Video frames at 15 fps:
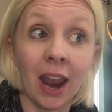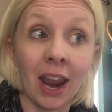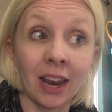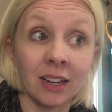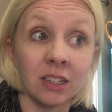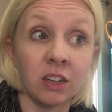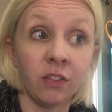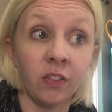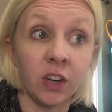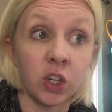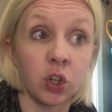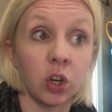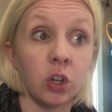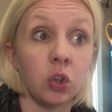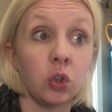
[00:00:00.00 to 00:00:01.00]
and
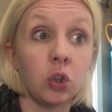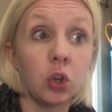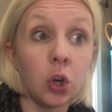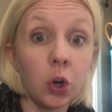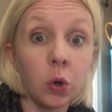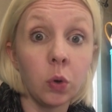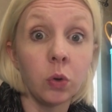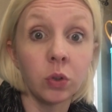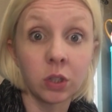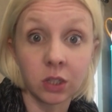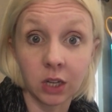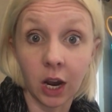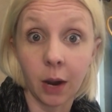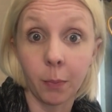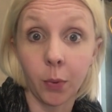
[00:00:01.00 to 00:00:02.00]
Division
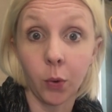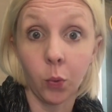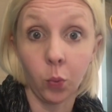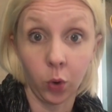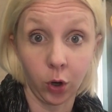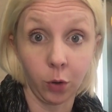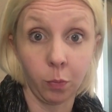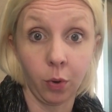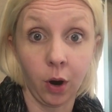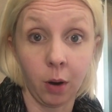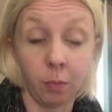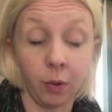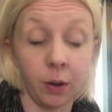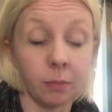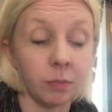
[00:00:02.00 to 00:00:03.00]
Two-Step Word
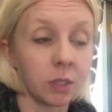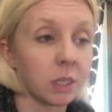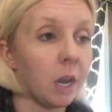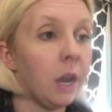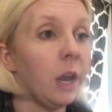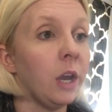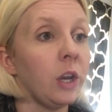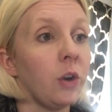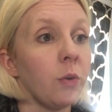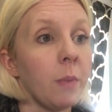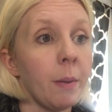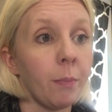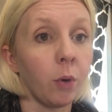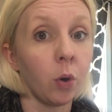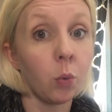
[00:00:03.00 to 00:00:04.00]
Problems. You
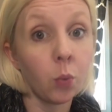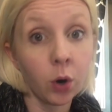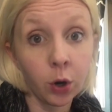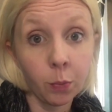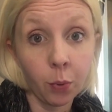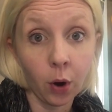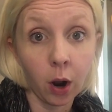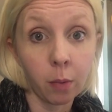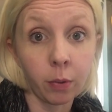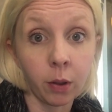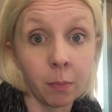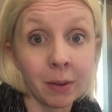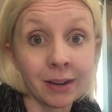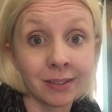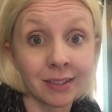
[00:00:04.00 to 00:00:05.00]
remember, a word problem
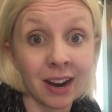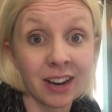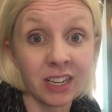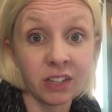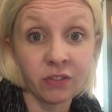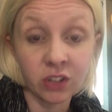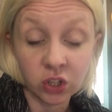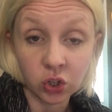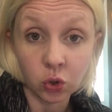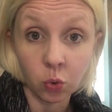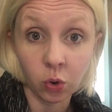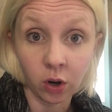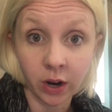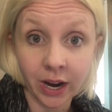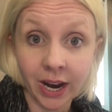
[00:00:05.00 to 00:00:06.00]
is kind of a
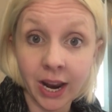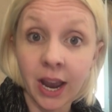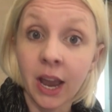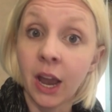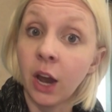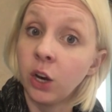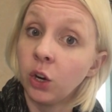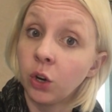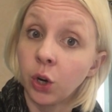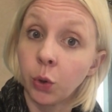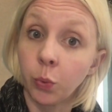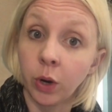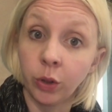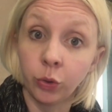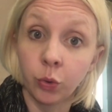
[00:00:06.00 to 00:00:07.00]
story, and you're gonna
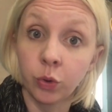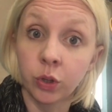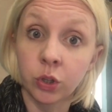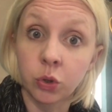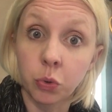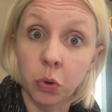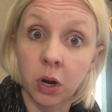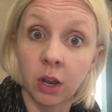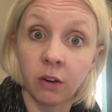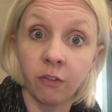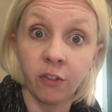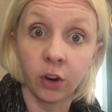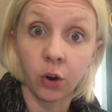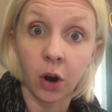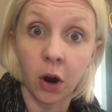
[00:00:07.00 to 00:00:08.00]
read through the story and
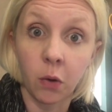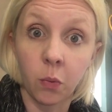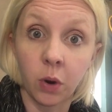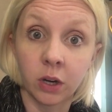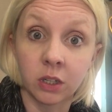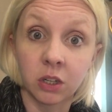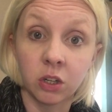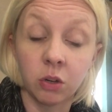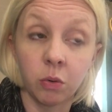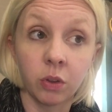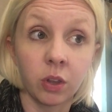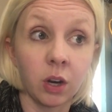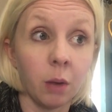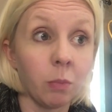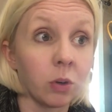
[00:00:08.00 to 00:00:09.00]
figure out what to do with the
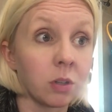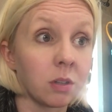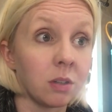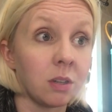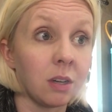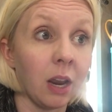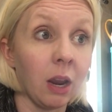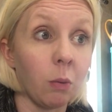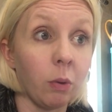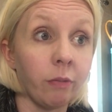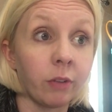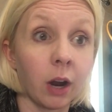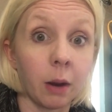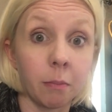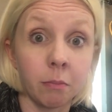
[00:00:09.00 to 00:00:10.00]
numbers. And today we've
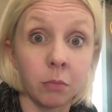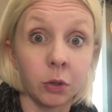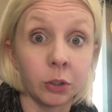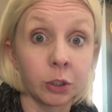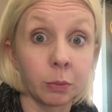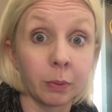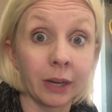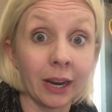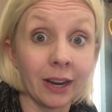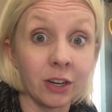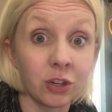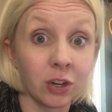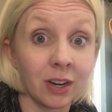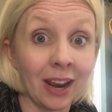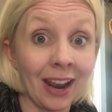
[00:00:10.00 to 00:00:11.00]
got
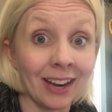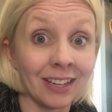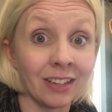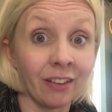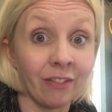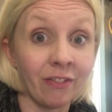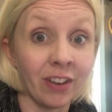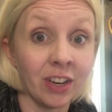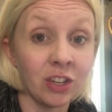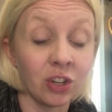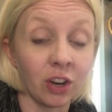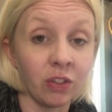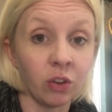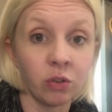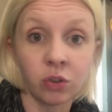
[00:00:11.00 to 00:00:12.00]
multiplication and
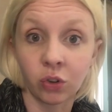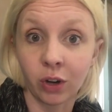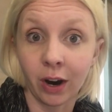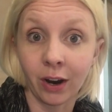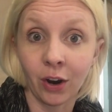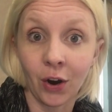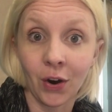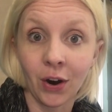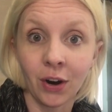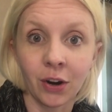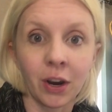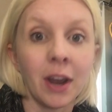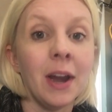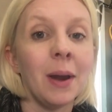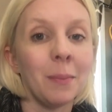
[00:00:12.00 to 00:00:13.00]
division. Those are kind of hard,